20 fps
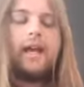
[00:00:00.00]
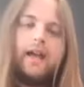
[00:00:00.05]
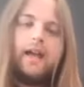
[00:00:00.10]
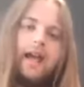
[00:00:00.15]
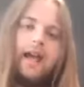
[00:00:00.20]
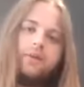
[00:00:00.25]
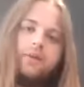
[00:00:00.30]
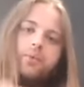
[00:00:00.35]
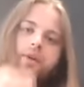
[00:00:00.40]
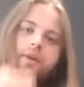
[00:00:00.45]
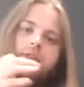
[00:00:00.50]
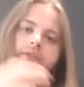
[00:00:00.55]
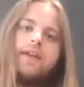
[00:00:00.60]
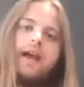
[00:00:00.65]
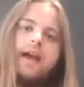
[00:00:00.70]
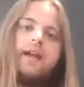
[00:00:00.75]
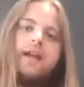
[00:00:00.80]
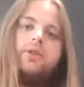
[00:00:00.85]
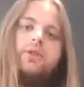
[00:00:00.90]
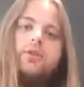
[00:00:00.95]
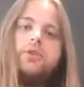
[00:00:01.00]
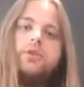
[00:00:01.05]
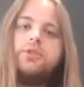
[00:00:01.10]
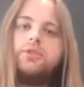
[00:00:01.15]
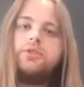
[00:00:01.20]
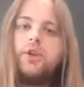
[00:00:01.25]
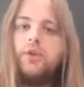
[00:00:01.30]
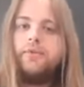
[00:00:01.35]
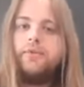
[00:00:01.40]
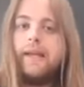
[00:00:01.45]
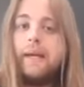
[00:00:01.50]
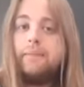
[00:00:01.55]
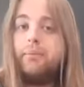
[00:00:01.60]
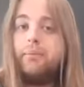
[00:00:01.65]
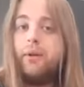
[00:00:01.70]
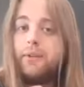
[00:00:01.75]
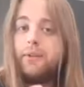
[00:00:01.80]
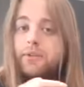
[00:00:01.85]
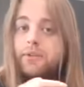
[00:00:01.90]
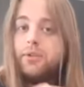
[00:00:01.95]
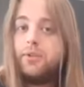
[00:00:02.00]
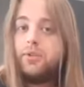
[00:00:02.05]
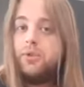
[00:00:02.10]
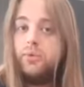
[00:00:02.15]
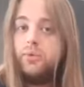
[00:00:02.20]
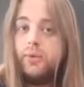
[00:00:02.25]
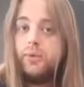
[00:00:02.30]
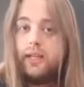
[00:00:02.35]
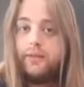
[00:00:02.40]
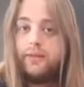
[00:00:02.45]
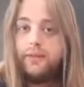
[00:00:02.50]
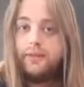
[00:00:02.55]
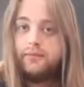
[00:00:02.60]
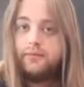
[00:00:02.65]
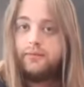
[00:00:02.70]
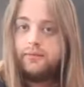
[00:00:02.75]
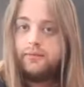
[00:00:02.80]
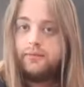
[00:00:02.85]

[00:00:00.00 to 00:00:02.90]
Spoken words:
And with that, you could just overlay box 2 even.